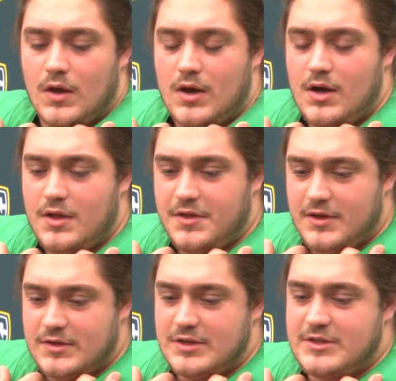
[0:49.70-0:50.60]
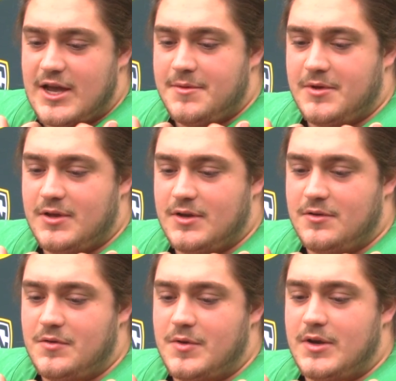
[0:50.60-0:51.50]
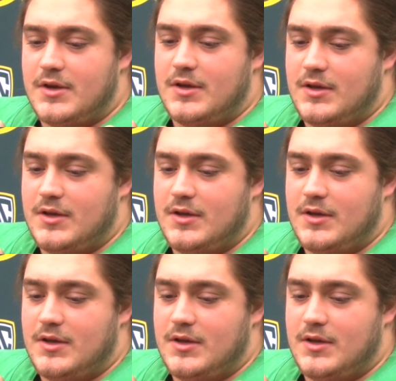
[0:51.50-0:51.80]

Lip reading: I think it's good timing. You know, we went